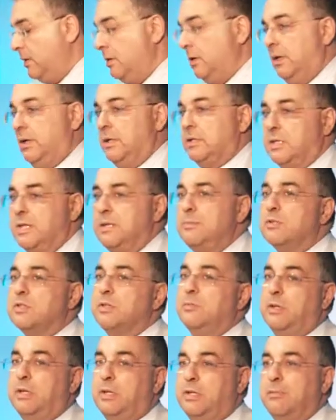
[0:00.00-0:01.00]
It seems
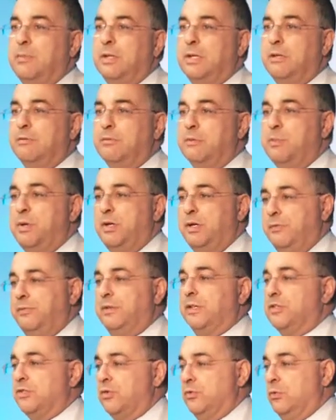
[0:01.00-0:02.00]
to be in the middle of a
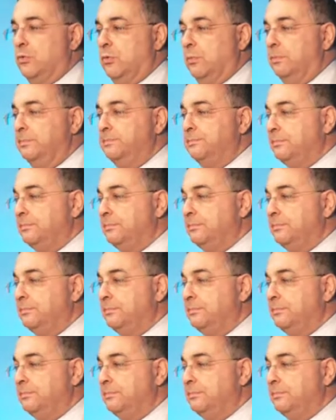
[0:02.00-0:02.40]
perfect storm.